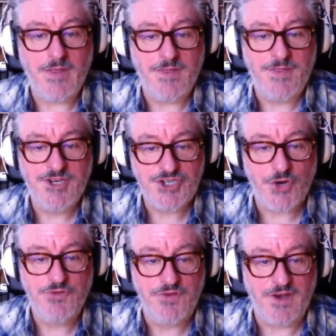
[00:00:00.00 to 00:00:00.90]
the
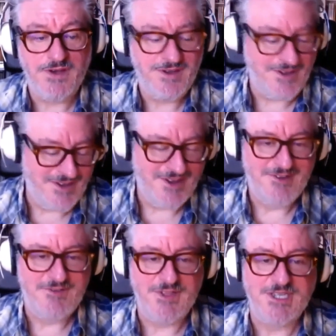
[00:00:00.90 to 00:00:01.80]
chauffeur
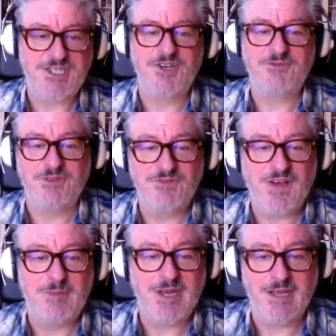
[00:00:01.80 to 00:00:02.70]
for the Sternwood
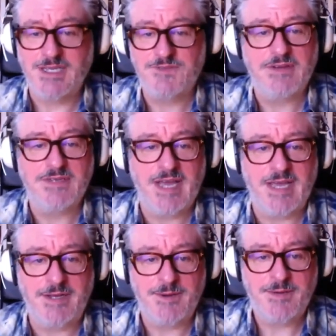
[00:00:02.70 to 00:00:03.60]
family is found
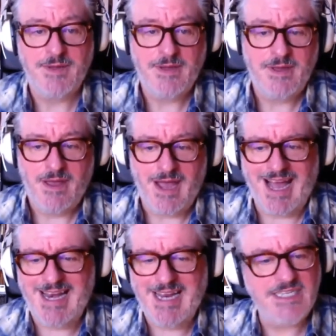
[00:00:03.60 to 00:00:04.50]
dead.
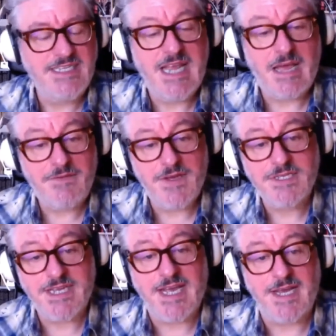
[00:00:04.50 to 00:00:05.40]
And it's never
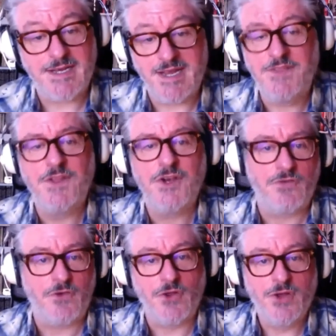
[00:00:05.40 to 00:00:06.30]
said in the
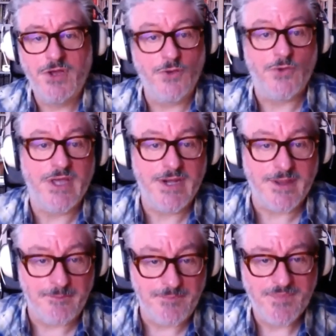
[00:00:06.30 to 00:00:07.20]
novel who killed
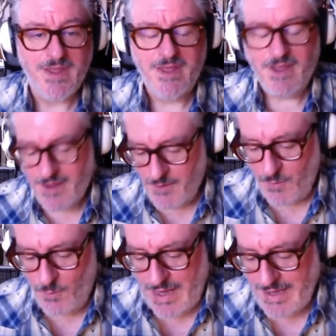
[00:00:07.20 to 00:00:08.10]
him.
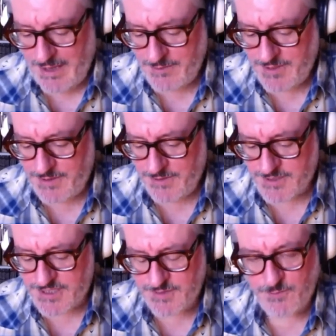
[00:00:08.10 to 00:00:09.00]
When Howard
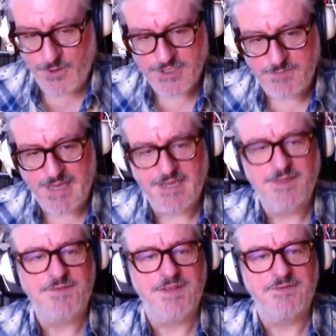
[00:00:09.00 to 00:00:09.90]
Hawks was making
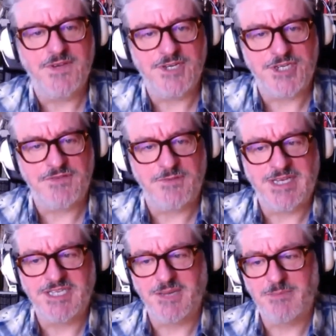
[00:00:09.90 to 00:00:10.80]
the film version of The
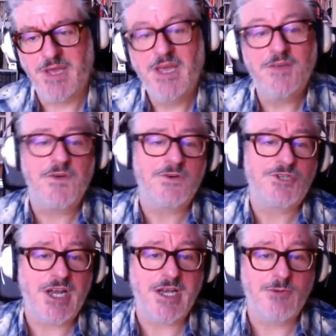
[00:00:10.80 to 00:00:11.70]
Big Sleep, he phoned
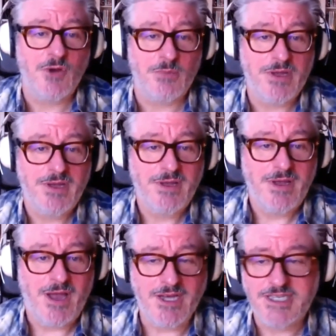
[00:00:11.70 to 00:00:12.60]
Chandler up
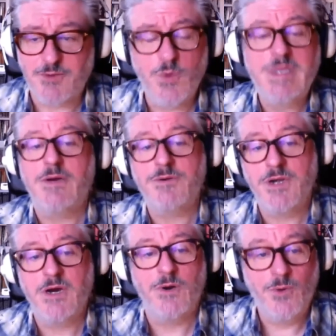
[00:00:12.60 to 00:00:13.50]
and said, "We don't
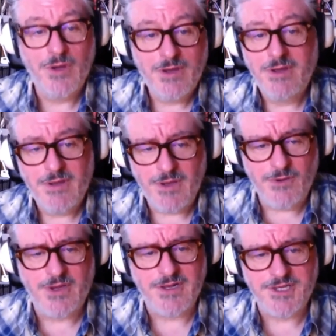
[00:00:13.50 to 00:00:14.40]
know
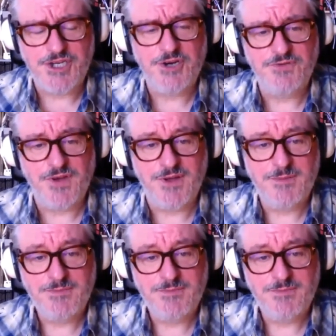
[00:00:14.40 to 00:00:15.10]
who killed the chauffeur."